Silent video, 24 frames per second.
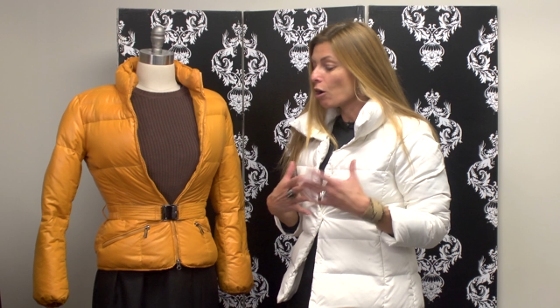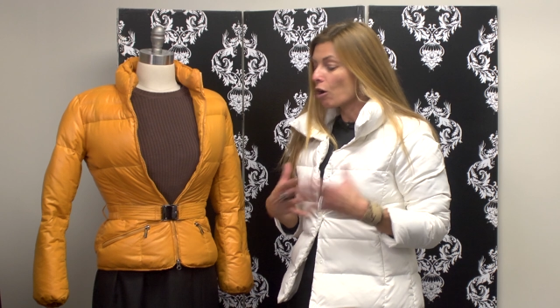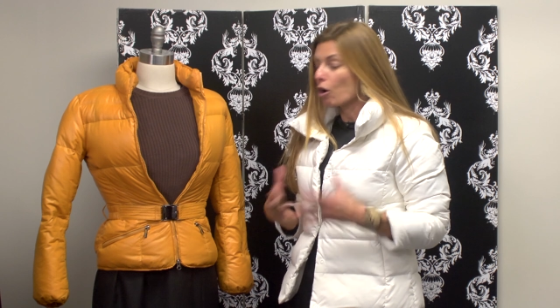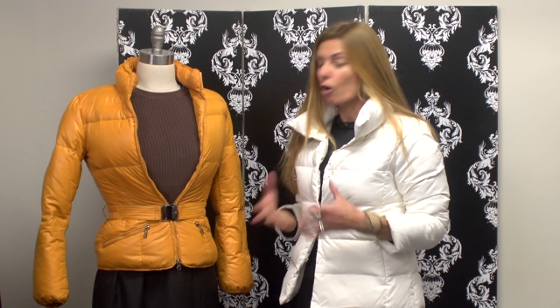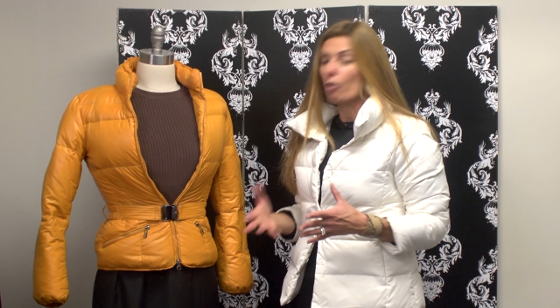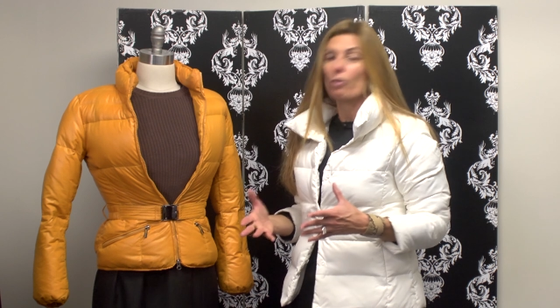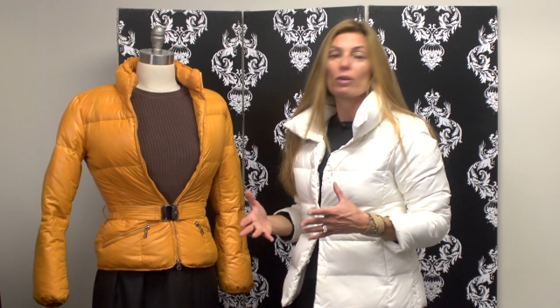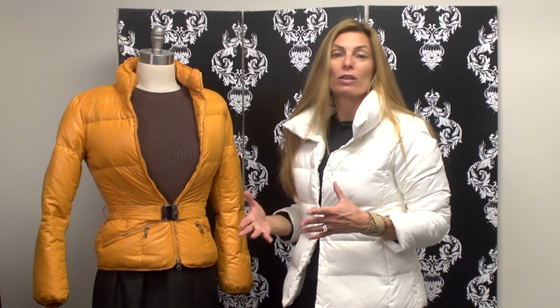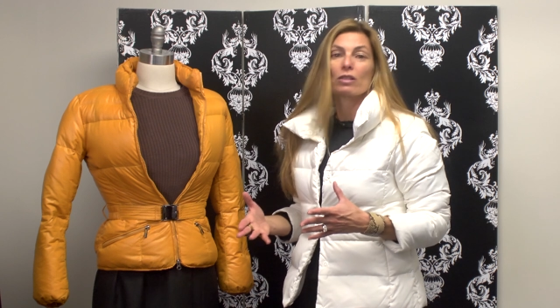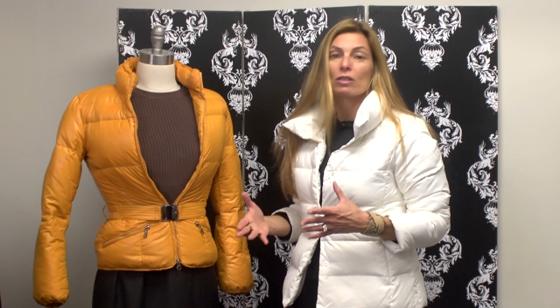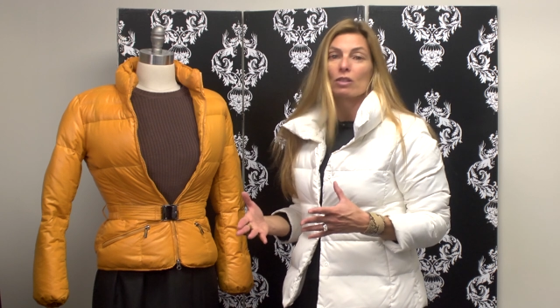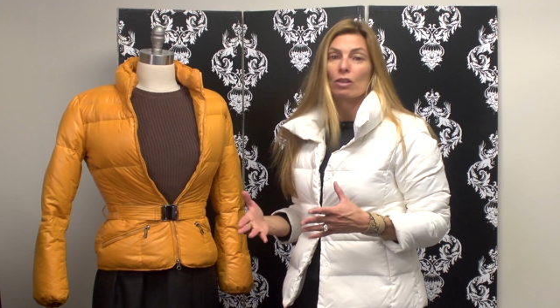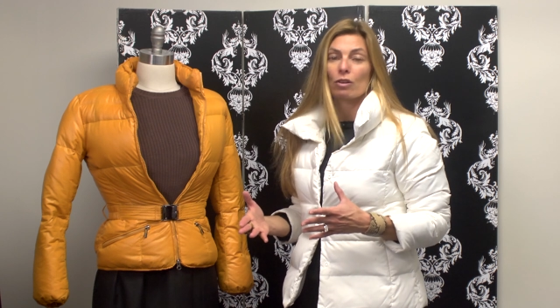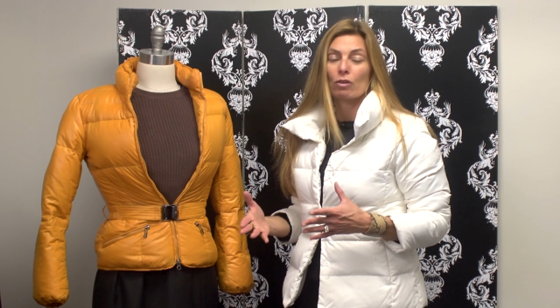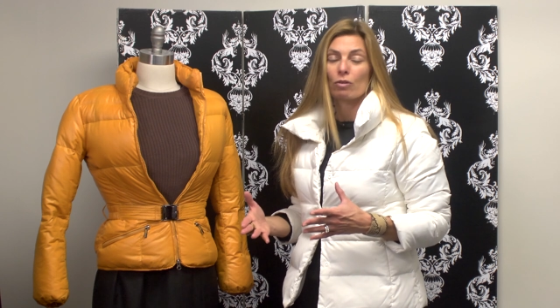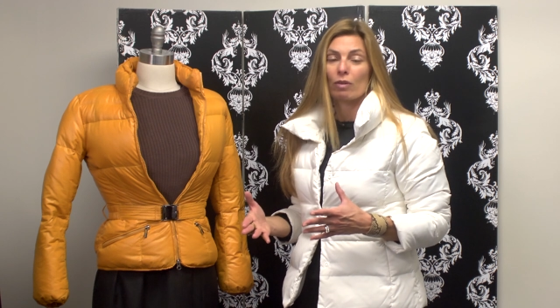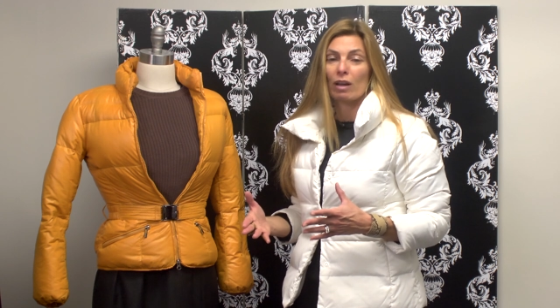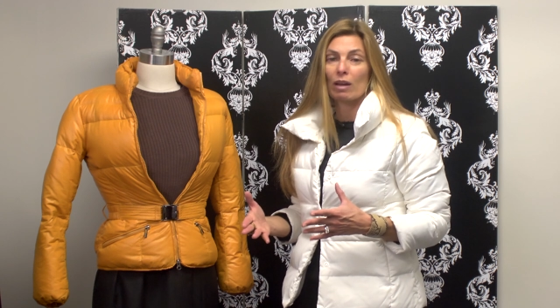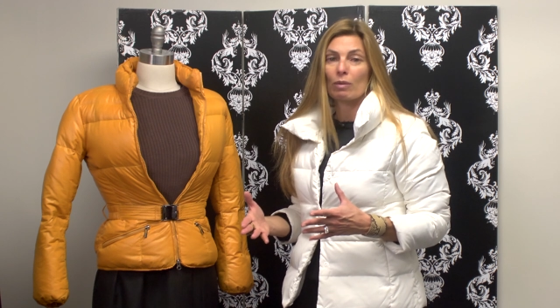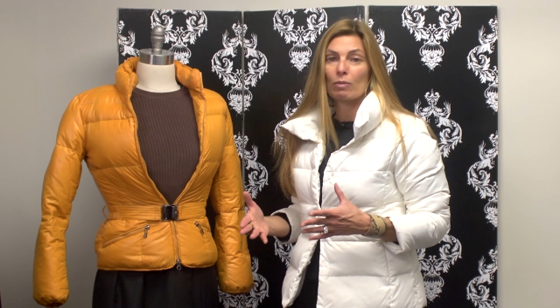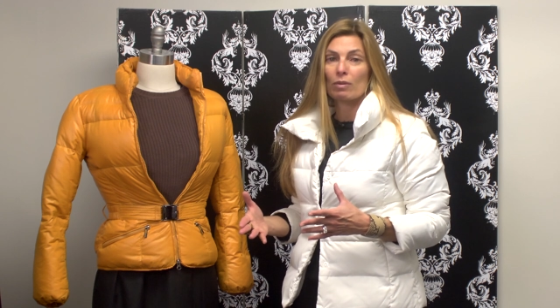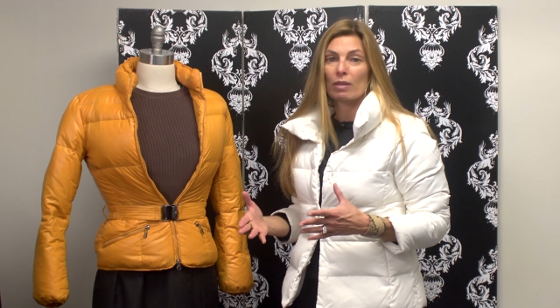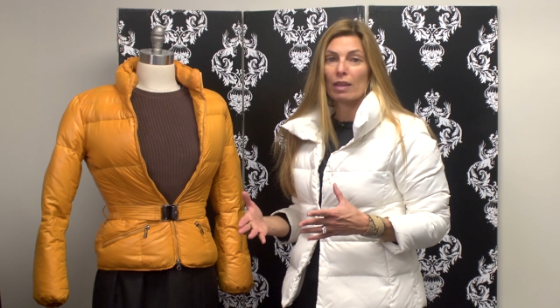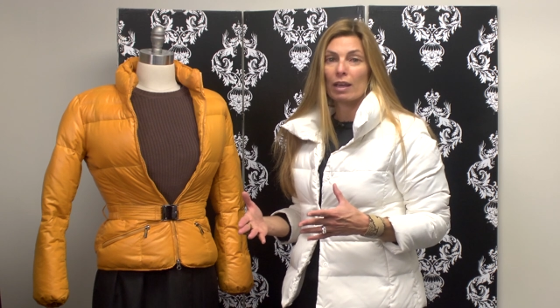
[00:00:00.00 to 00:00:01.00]
Always look
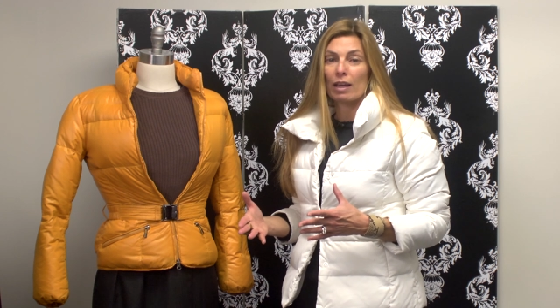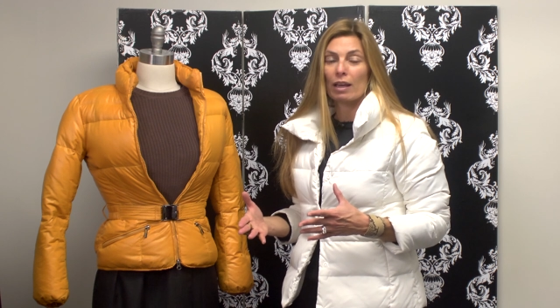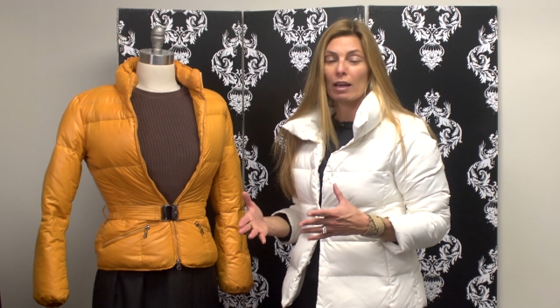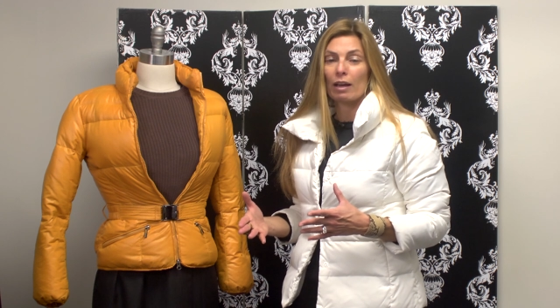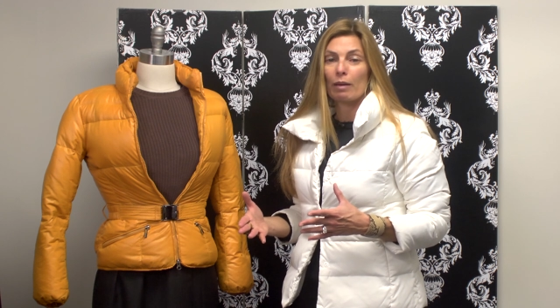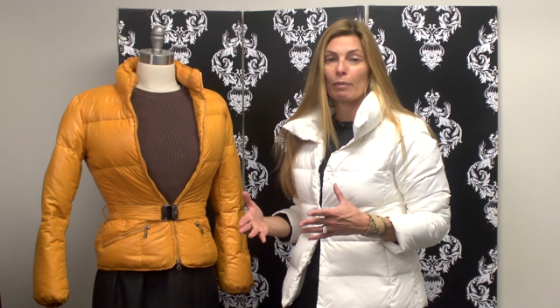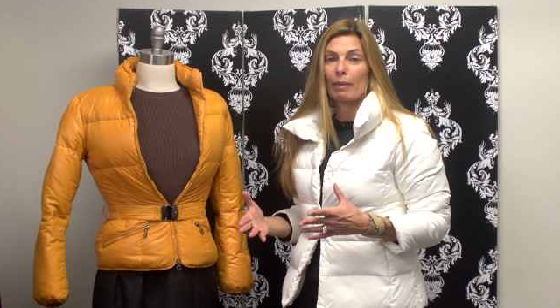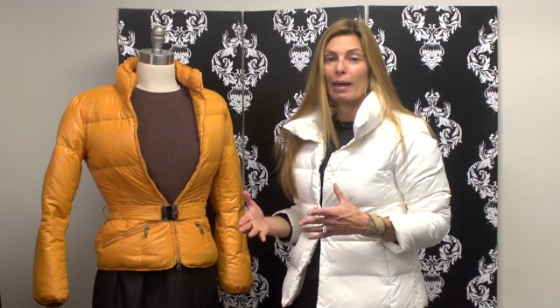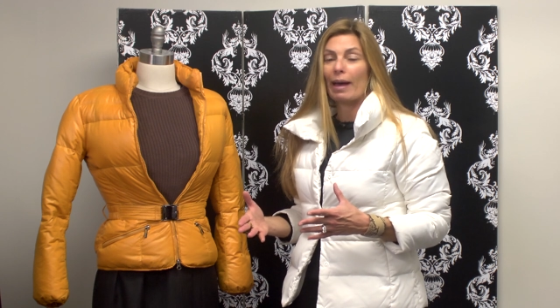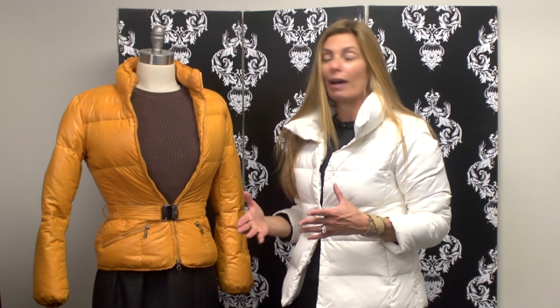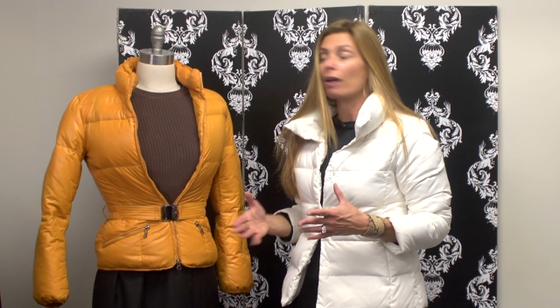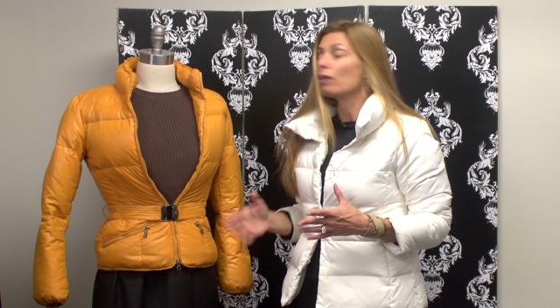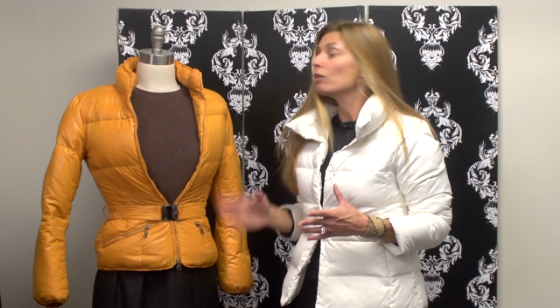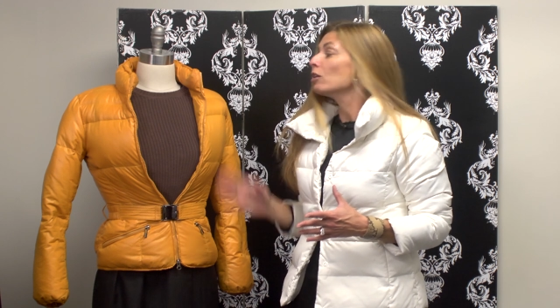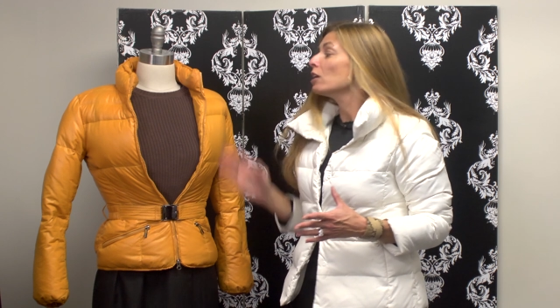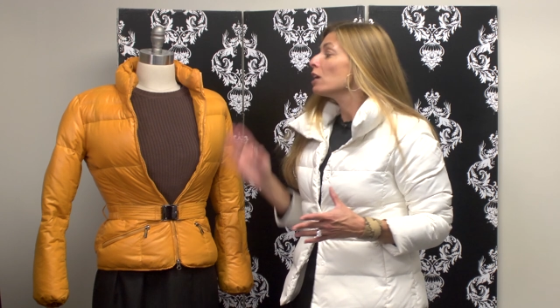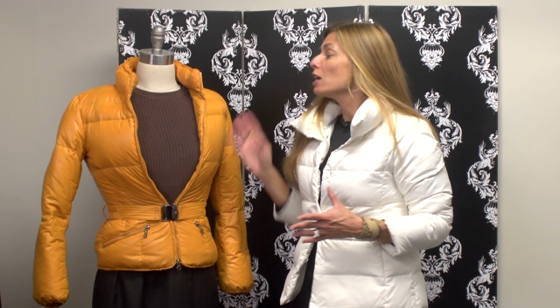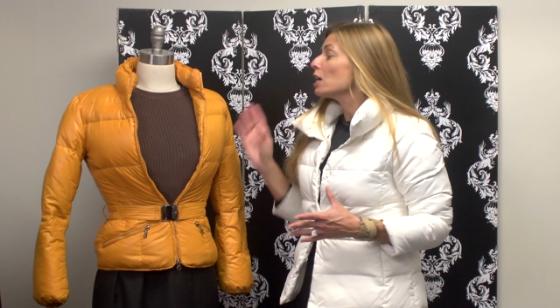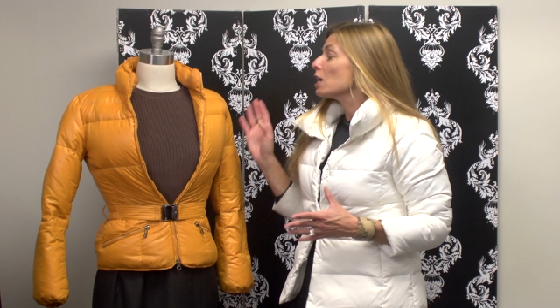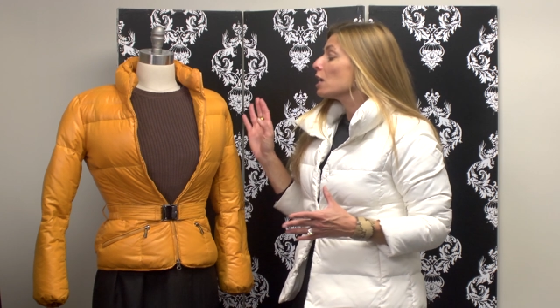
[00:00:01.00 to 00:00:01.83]
great when they come out.